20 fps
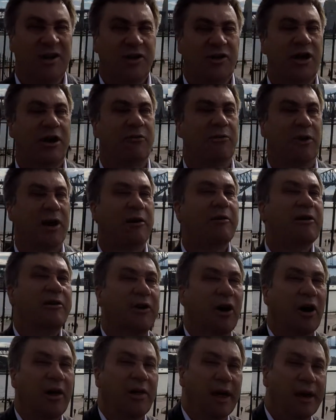generally we
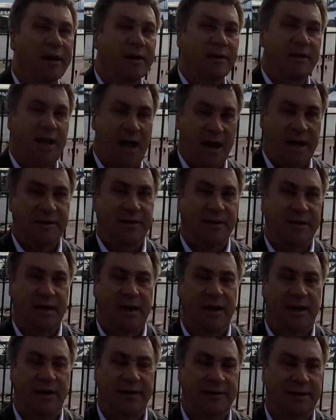find that that isn't the
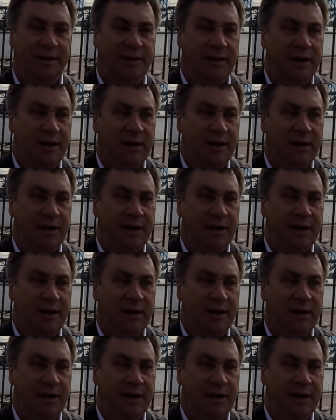case.